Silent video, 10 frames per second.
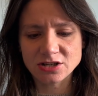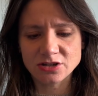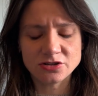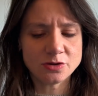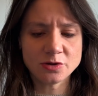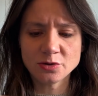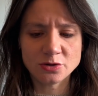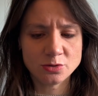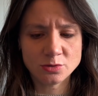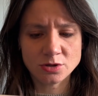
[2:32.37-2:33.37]
You don't know
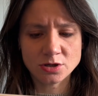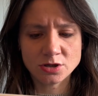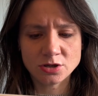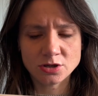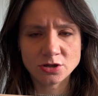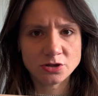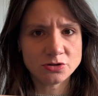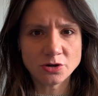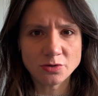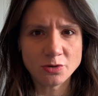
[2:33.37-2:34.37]
who. You
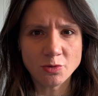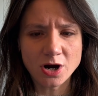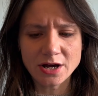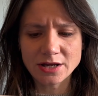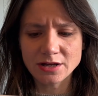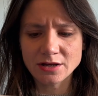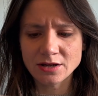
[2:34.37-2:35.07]
don't know why.